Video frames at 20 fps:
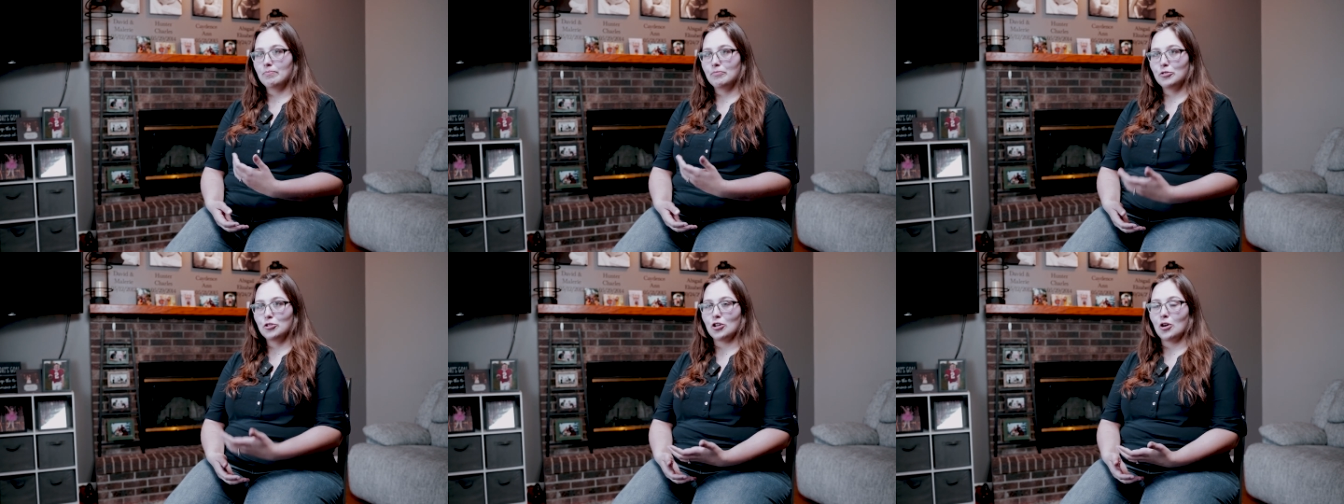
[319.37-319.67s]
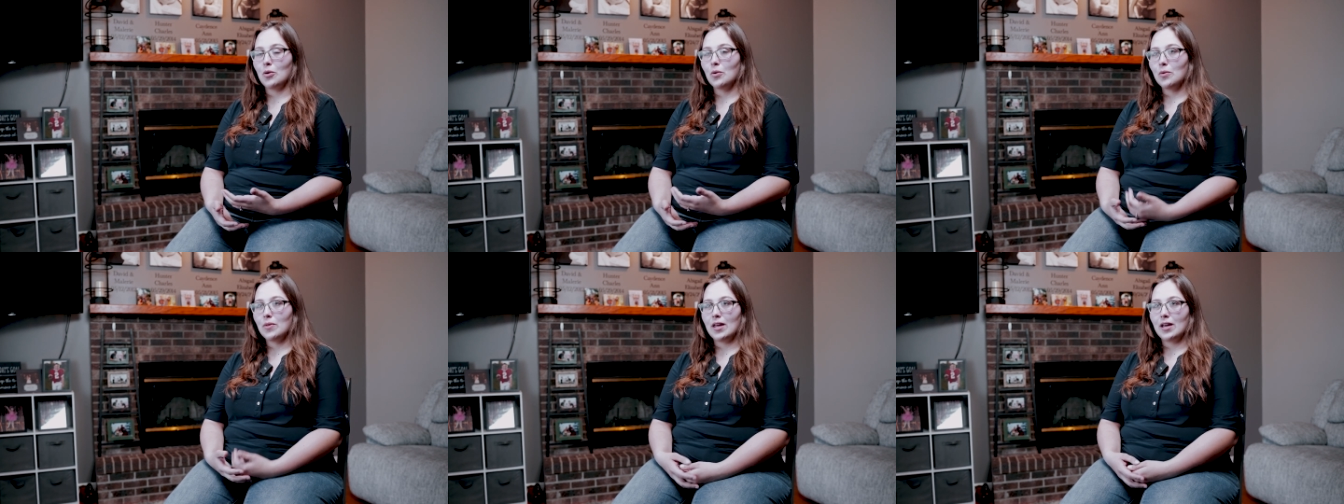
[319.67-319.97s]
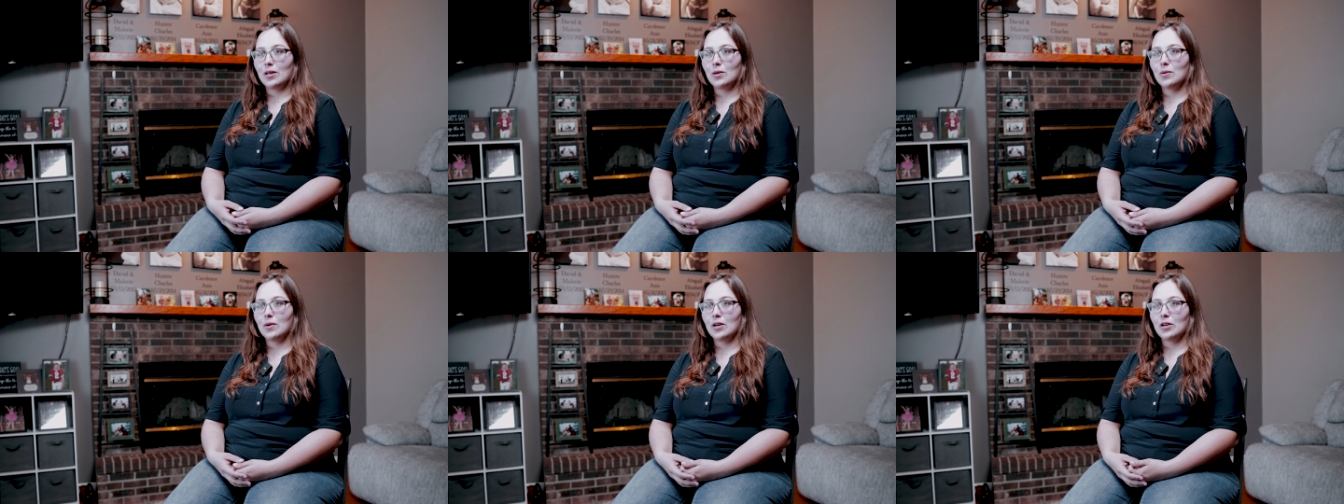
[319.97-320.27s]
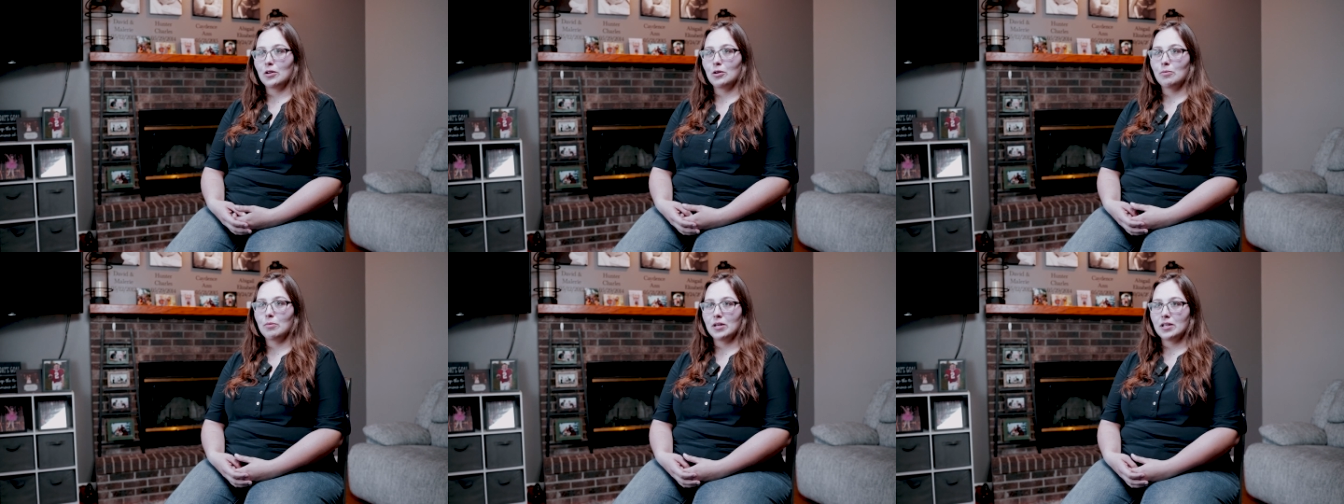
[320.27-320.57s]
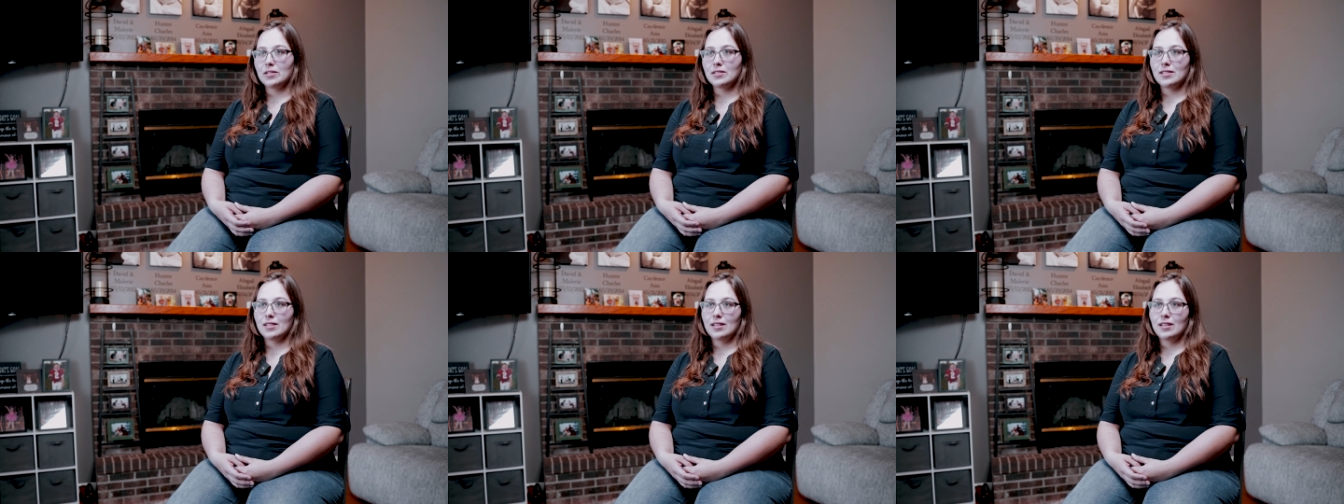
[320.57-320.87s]
show that you are a new
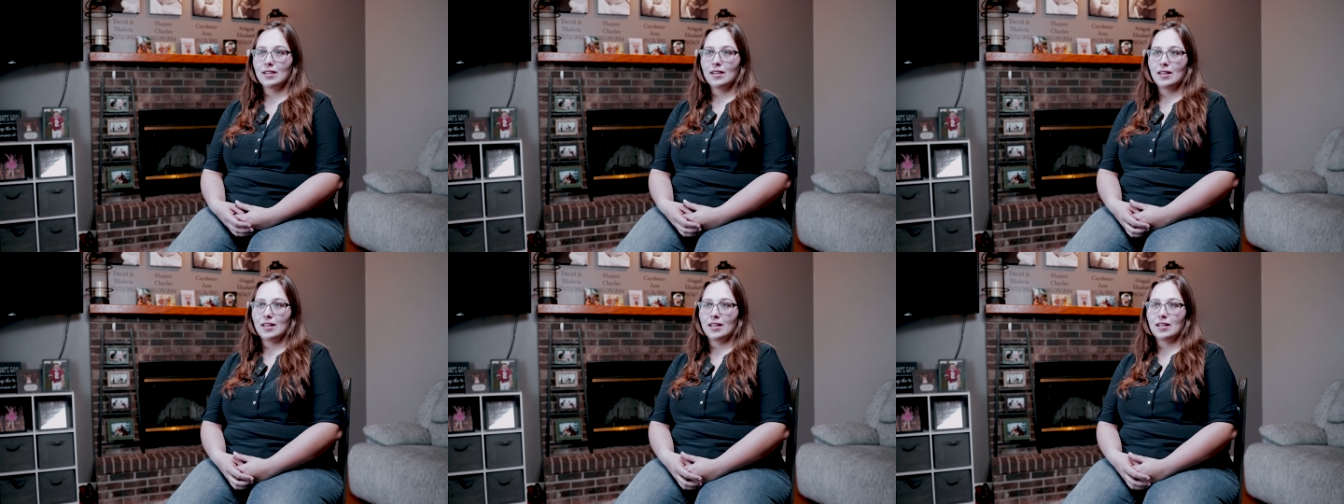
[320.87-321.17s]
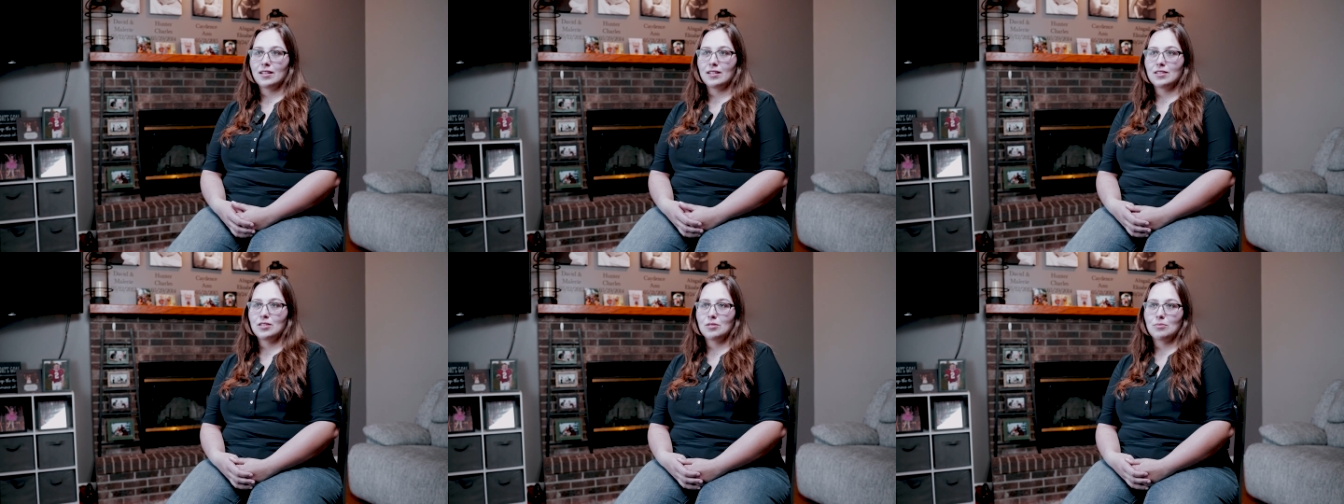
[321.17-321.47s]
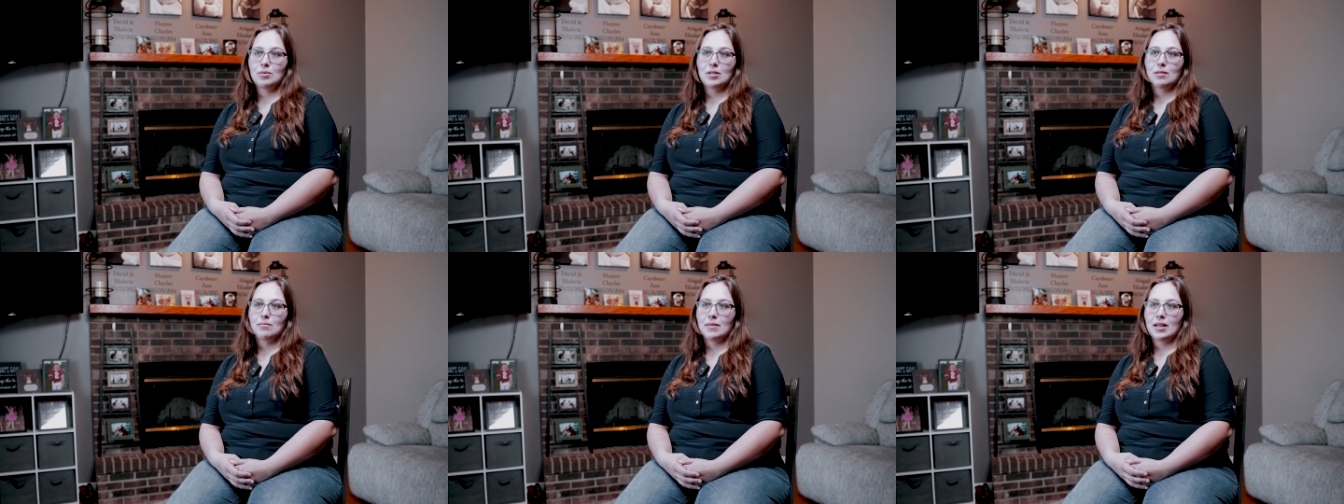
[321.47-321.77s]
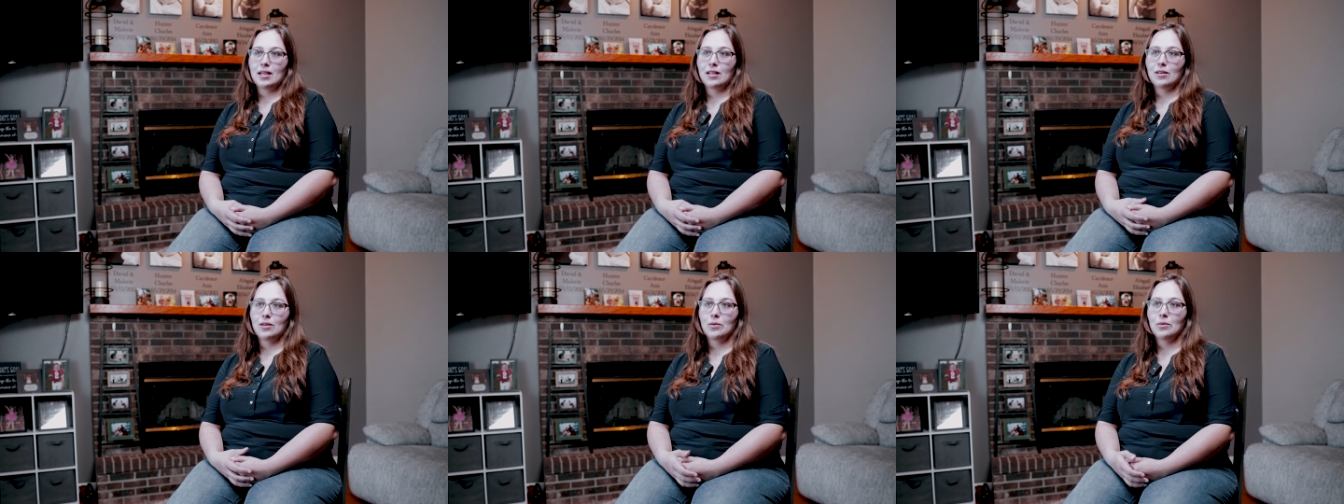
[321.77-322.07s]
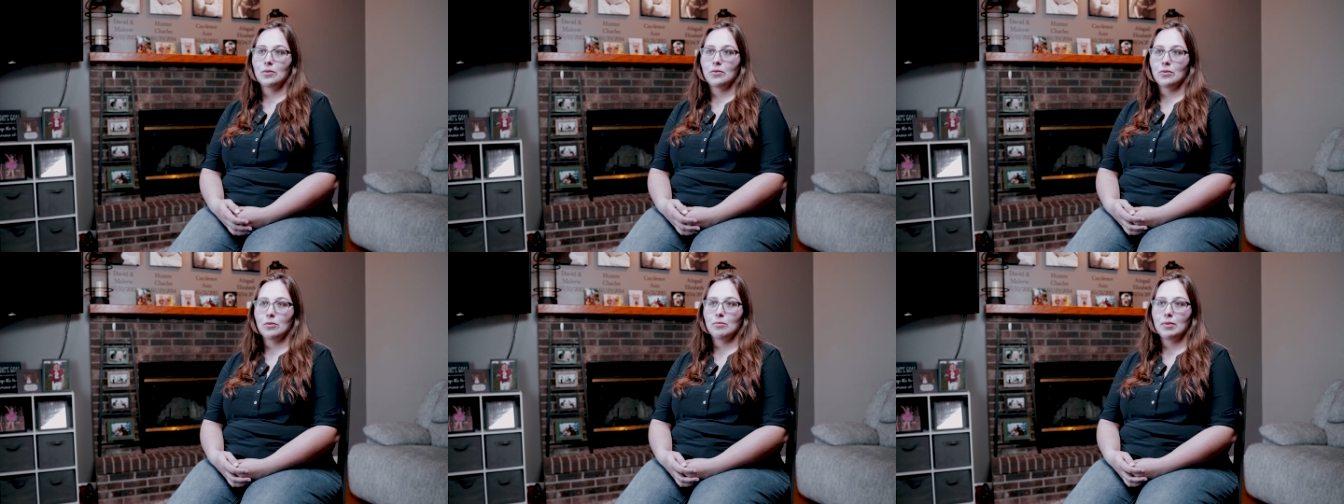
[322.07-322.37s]
person than to be made new
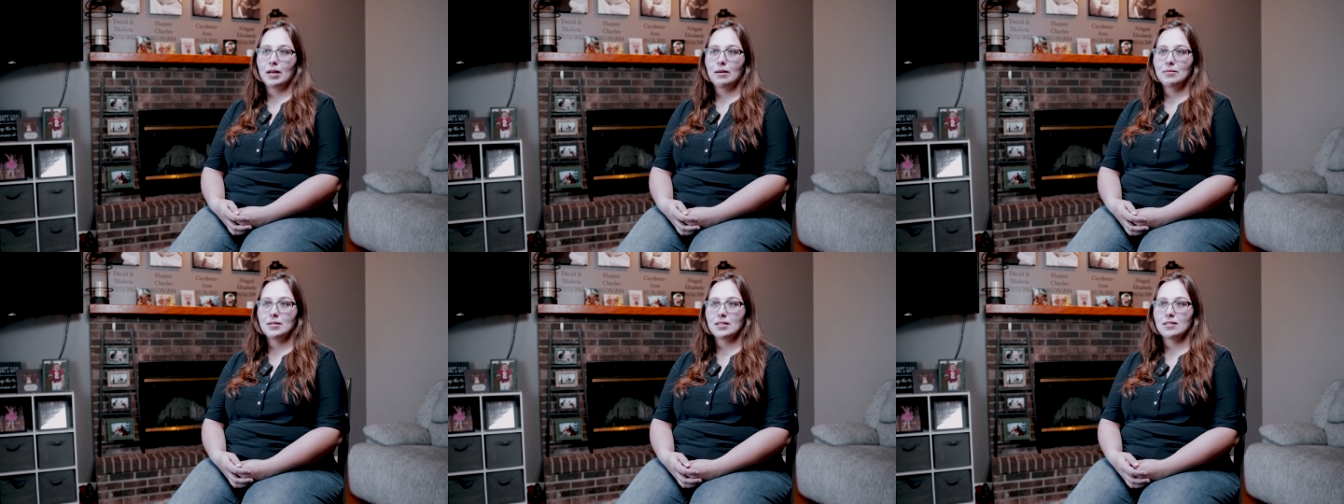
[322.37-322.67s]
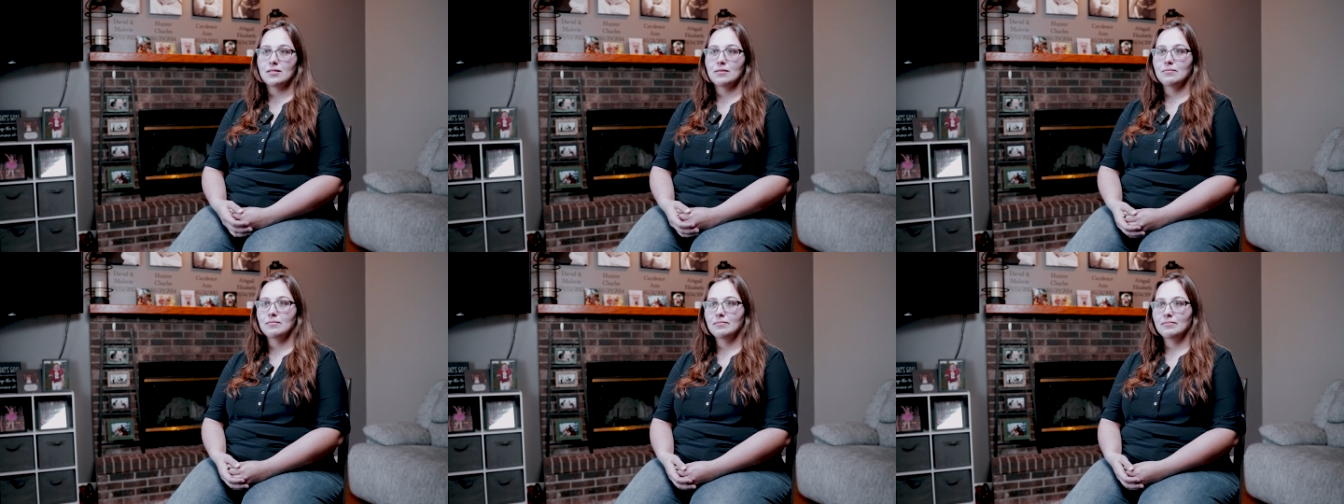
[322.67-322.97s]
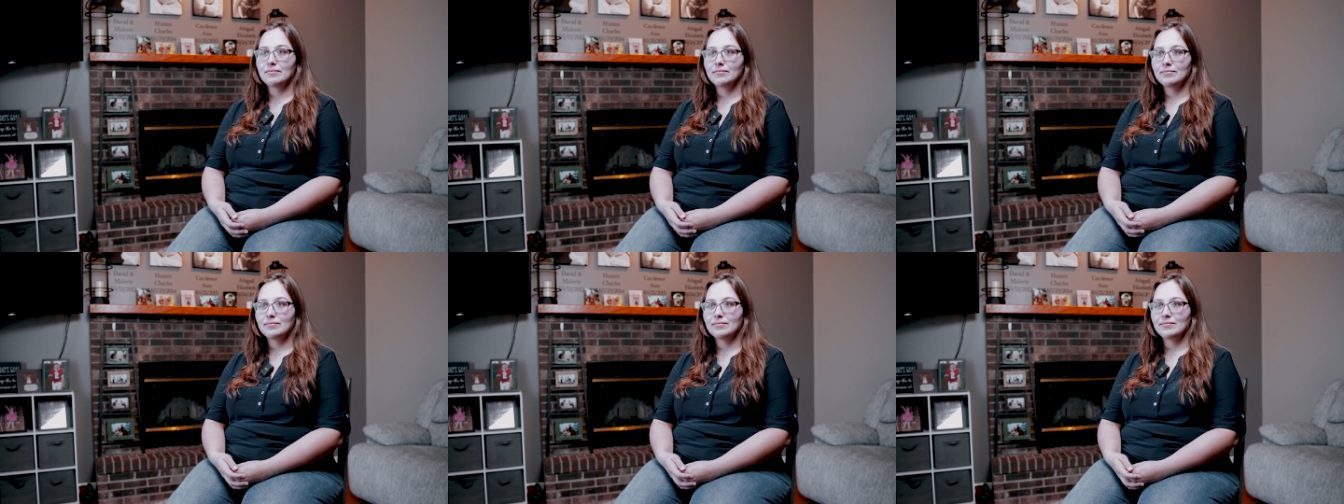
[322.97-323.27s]
through baptism?